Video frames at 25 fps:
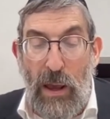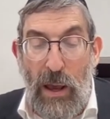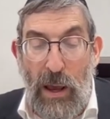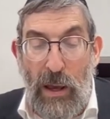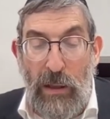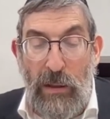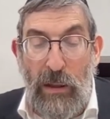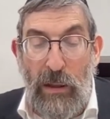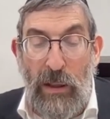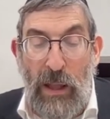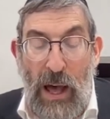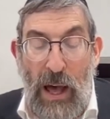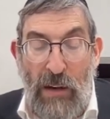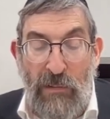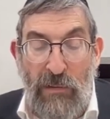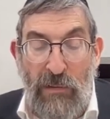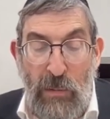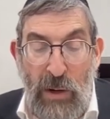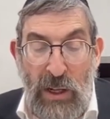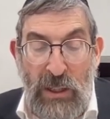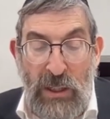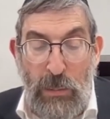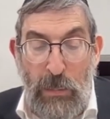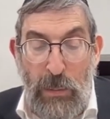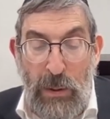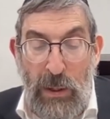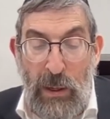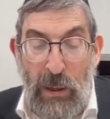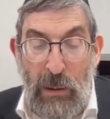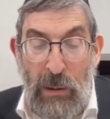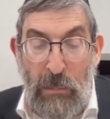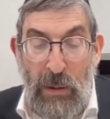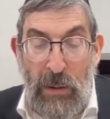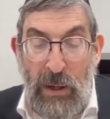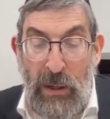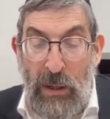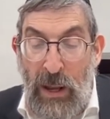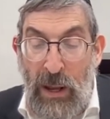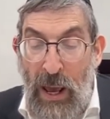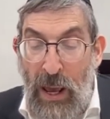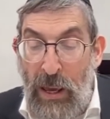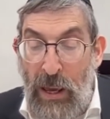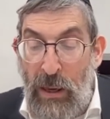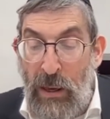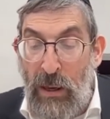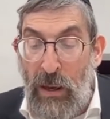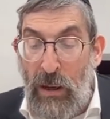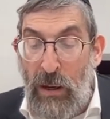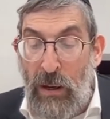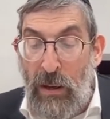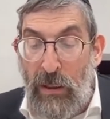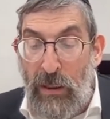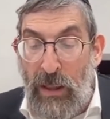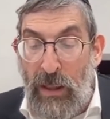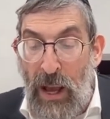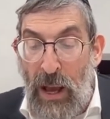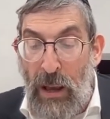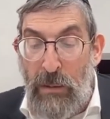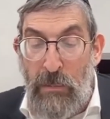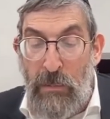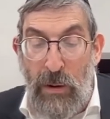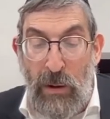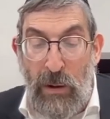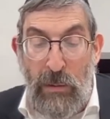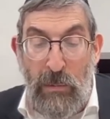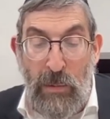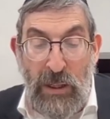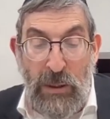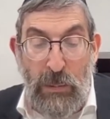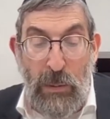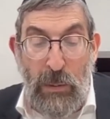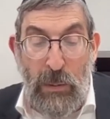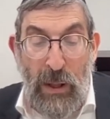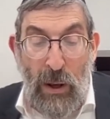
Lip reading: Elolav, it must be Mine Daima. It must be